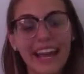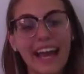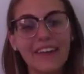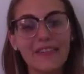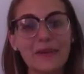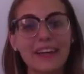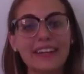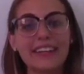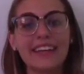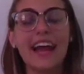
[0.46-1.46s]
Hi
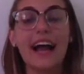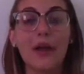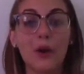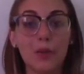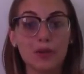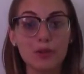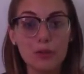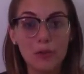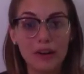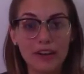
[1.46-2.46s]
everyone! I hope you're
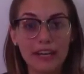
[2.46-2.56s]
doing well,